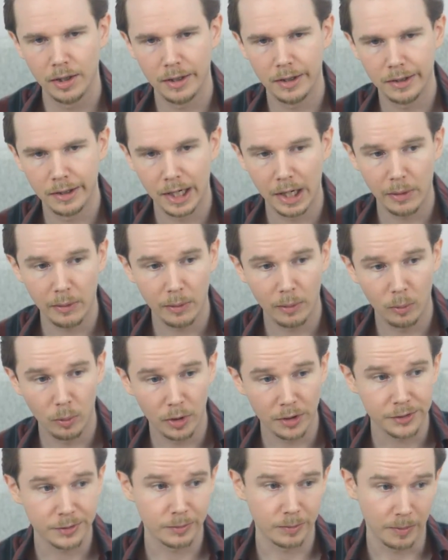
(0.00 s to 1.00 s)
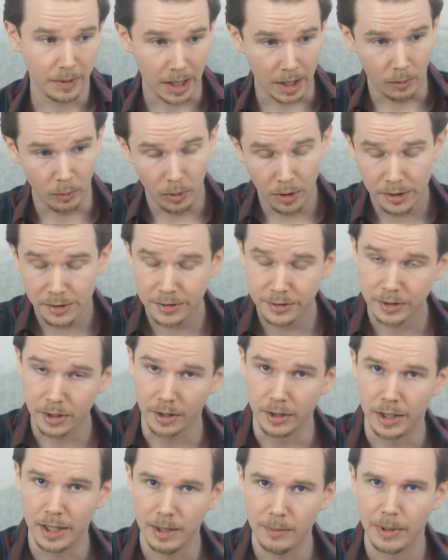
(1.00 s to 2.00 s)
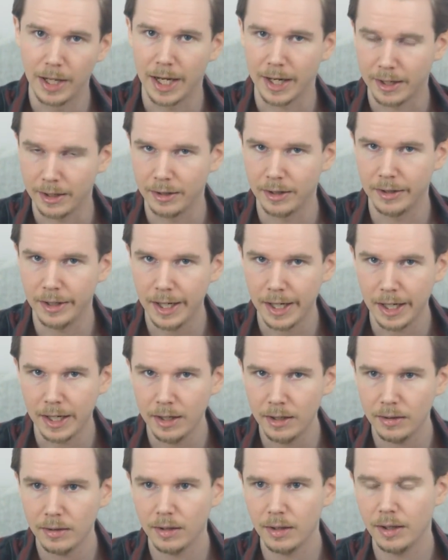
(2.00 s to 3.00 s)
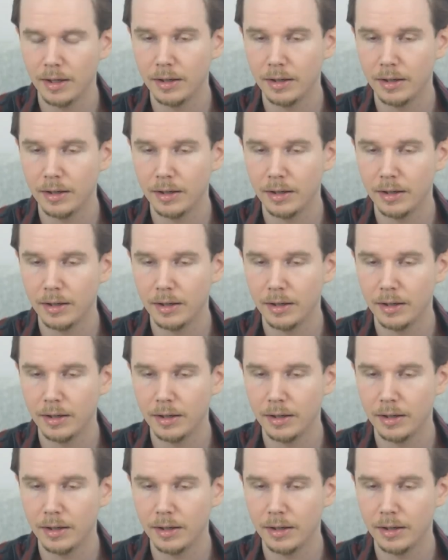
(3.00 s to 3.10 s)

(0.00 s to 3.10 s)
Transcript: There was like one study back in the day